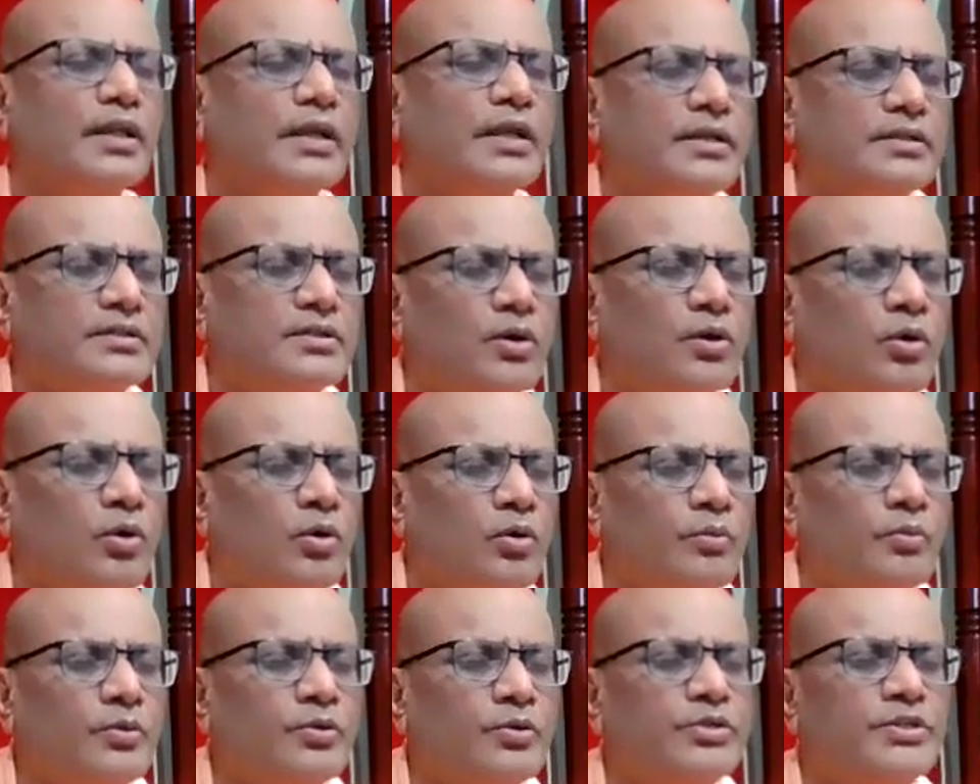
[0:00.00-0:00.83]
is a
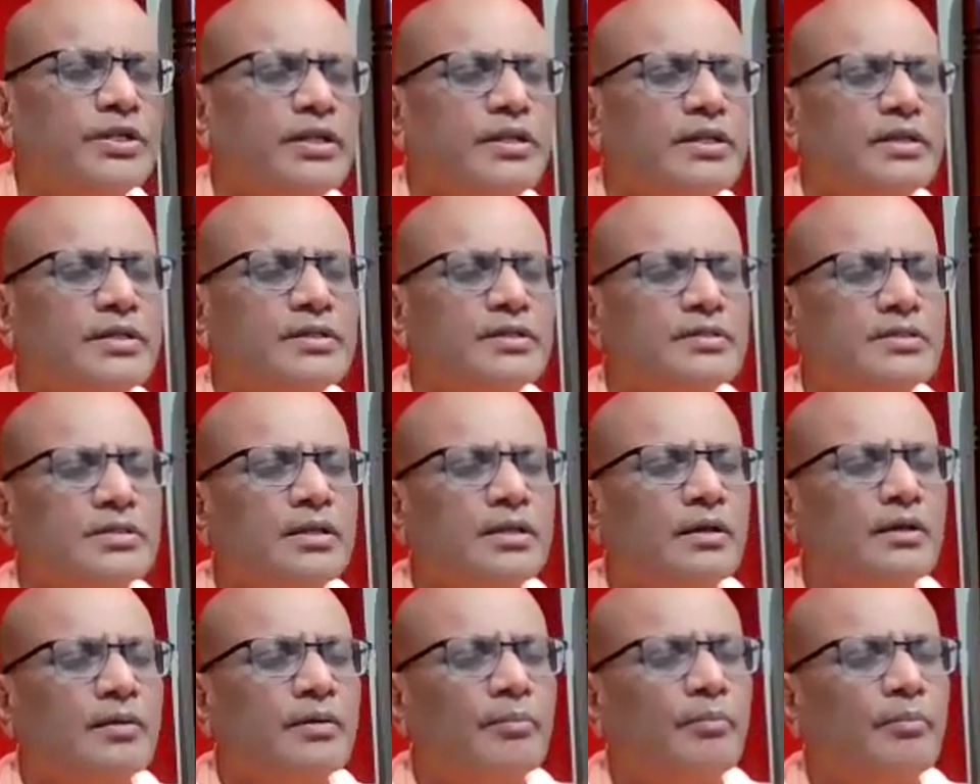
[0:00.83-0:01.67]
homogeneous
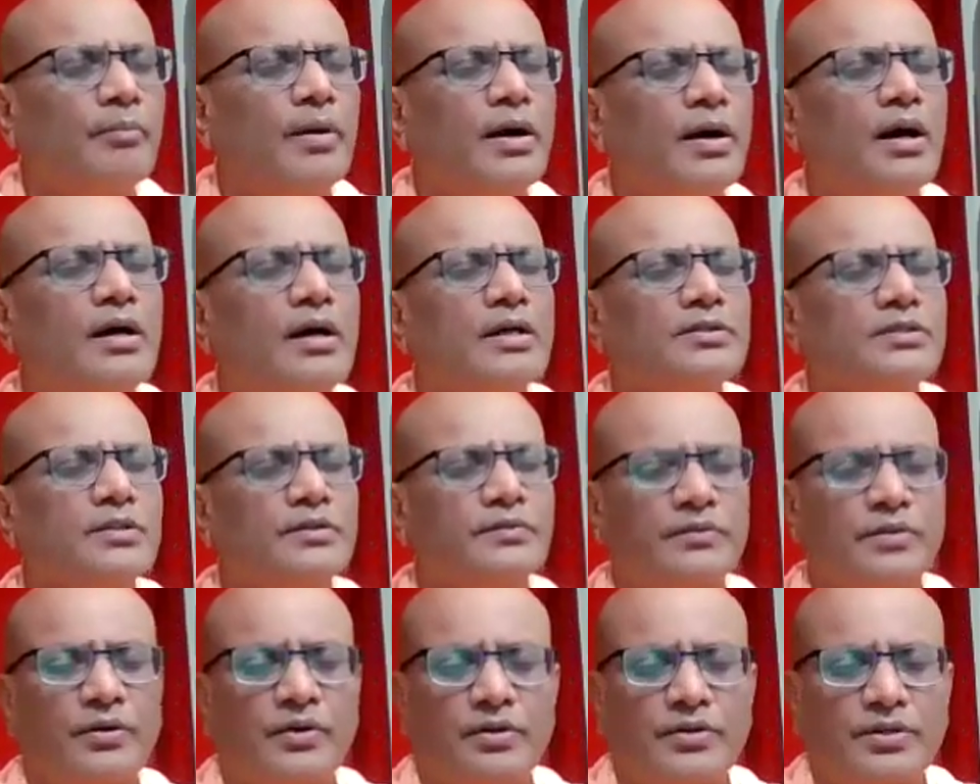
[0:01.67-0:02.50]
mass
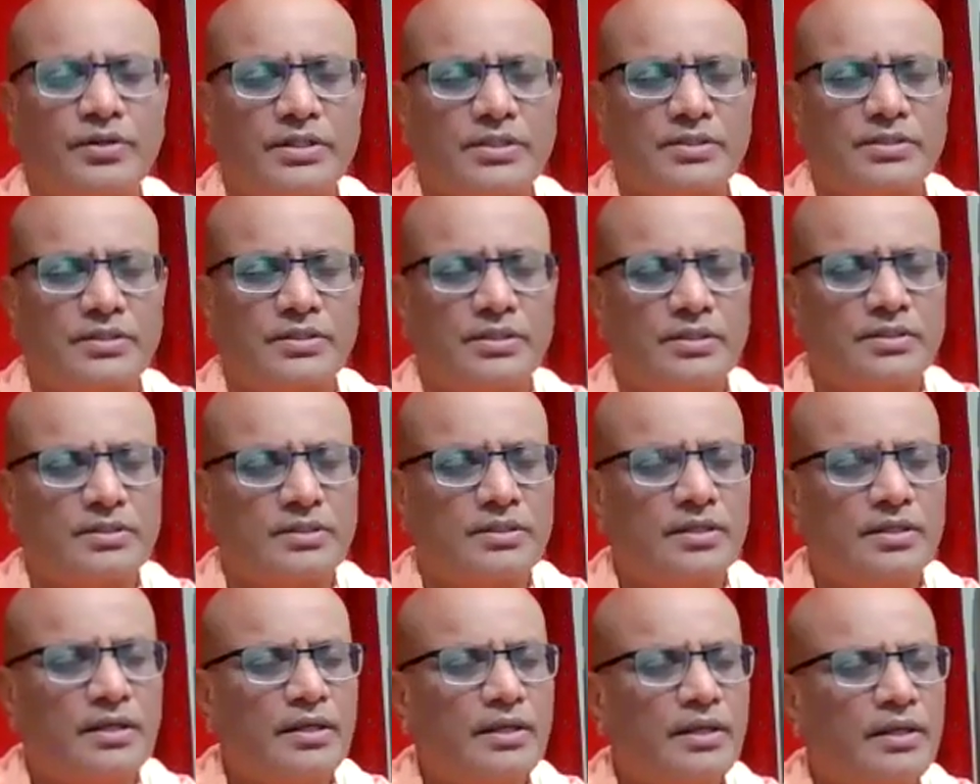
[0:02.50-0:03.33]
of
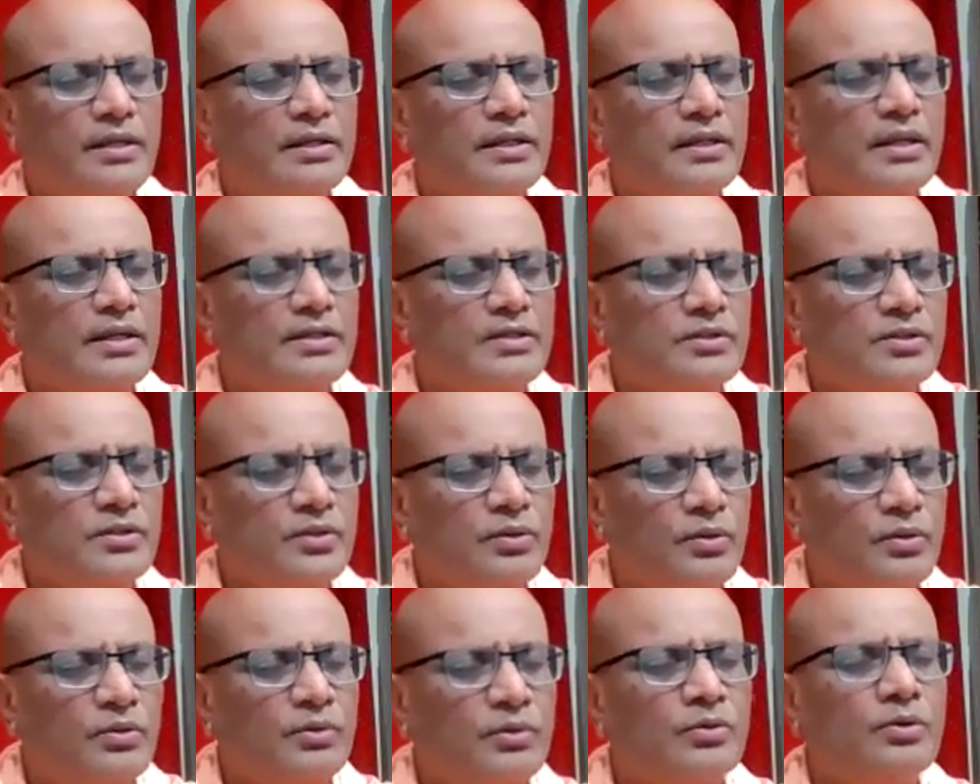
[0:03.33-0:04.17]
consciousness. There is
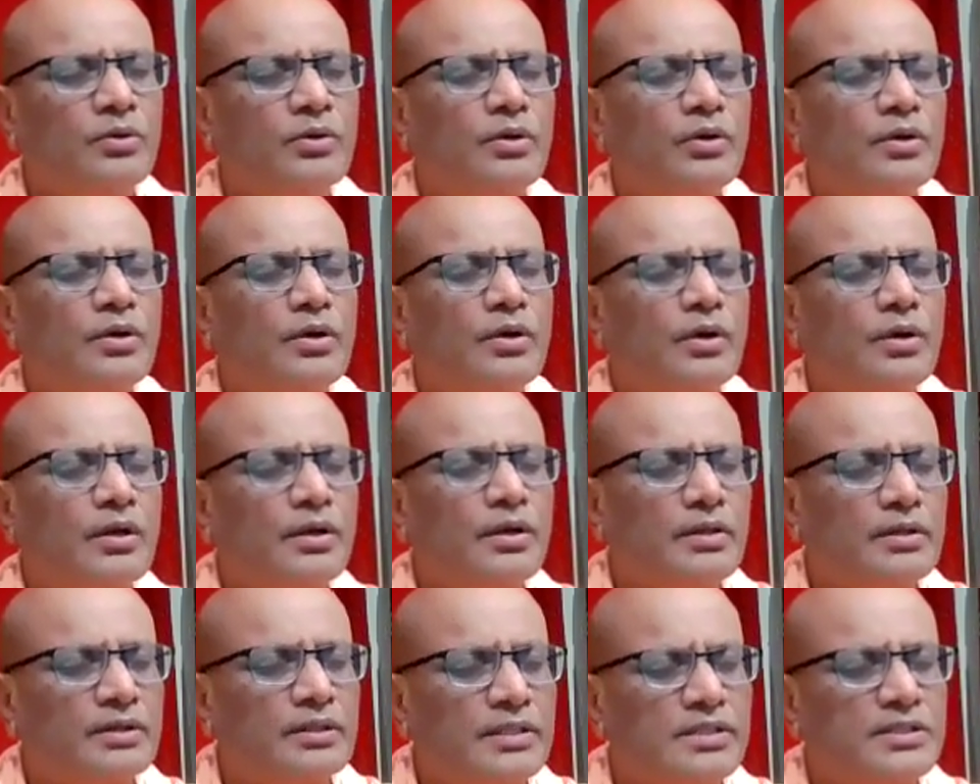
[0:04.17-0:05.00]
no
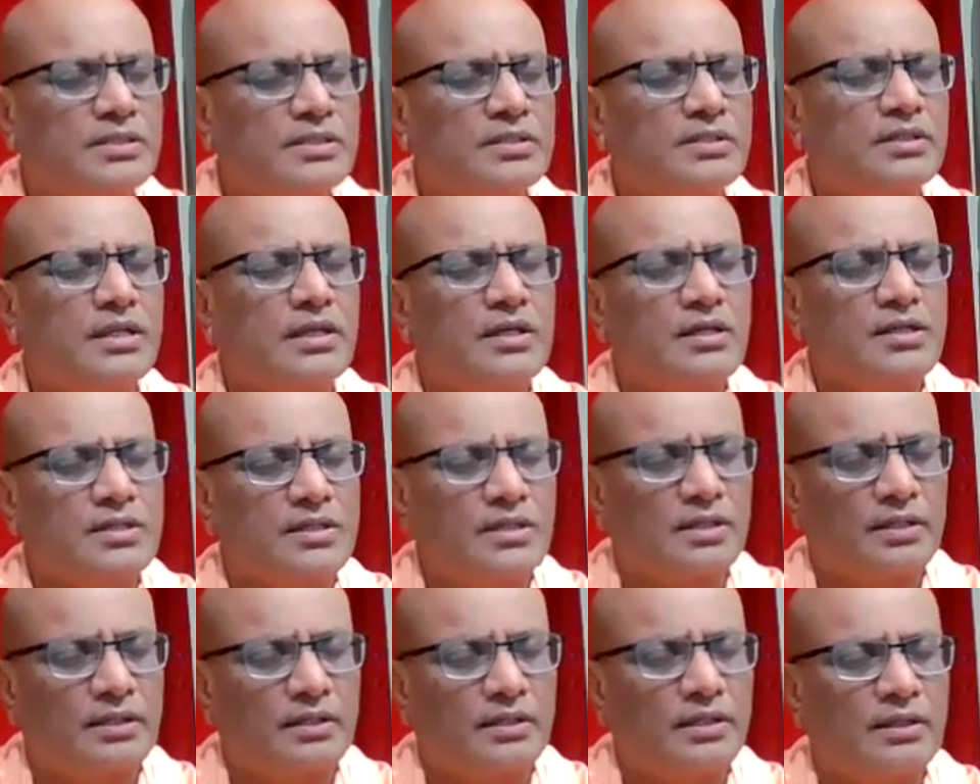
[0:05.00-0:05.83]

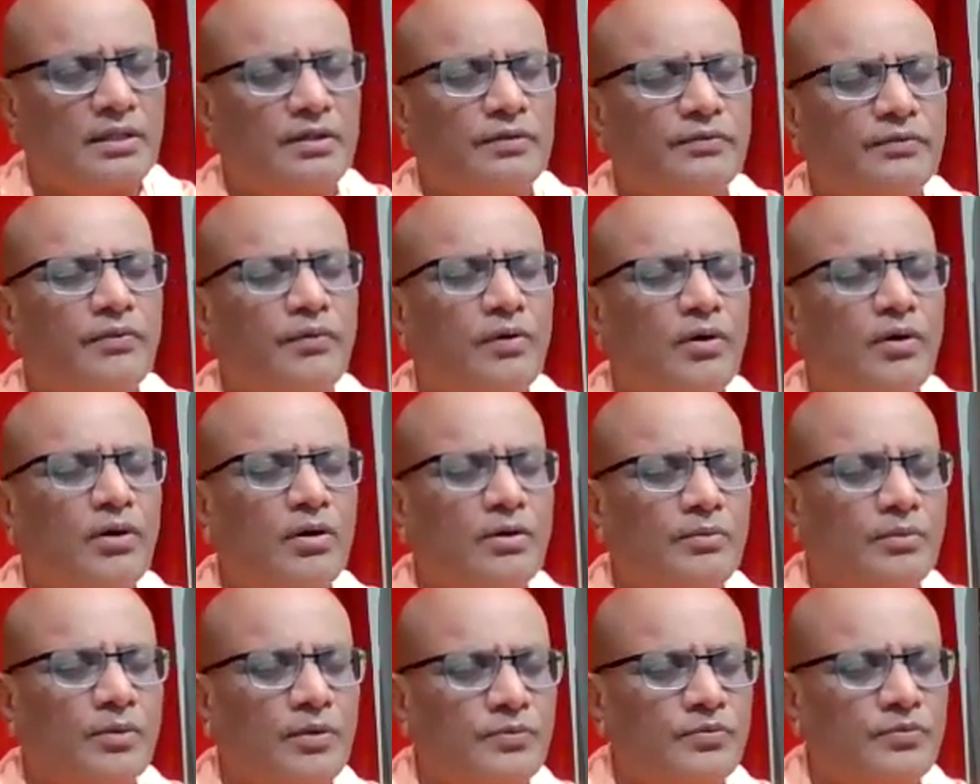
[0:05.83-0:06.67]
distinction in the
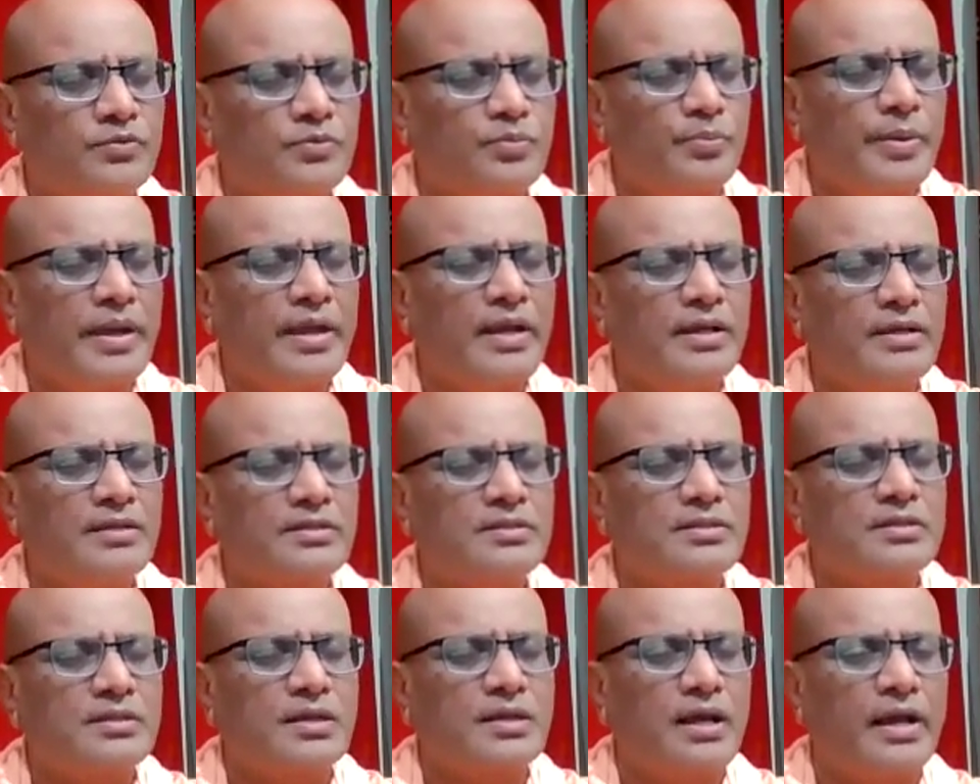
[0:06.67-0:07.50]
form of
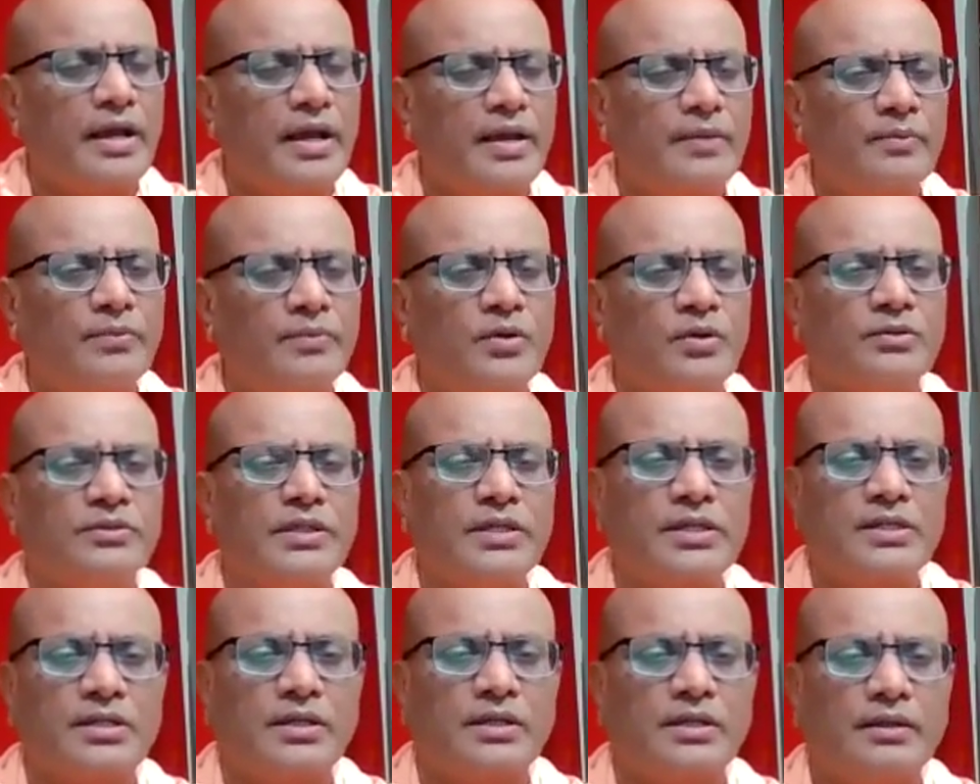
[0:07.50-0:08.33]
space, time,
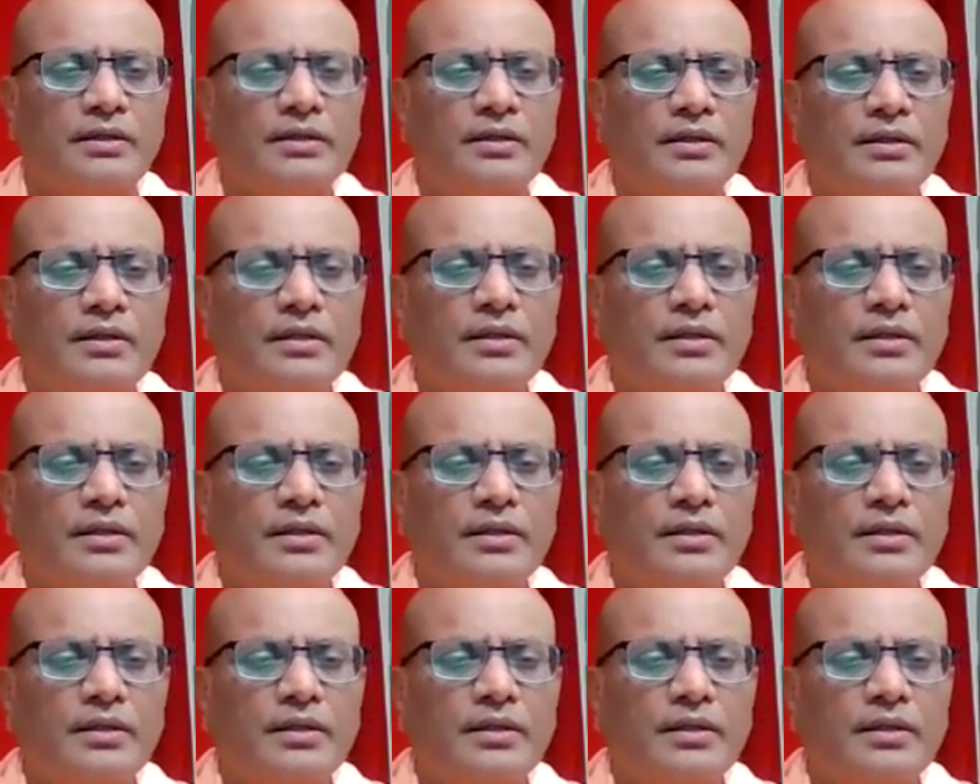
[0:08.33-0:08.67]
causation.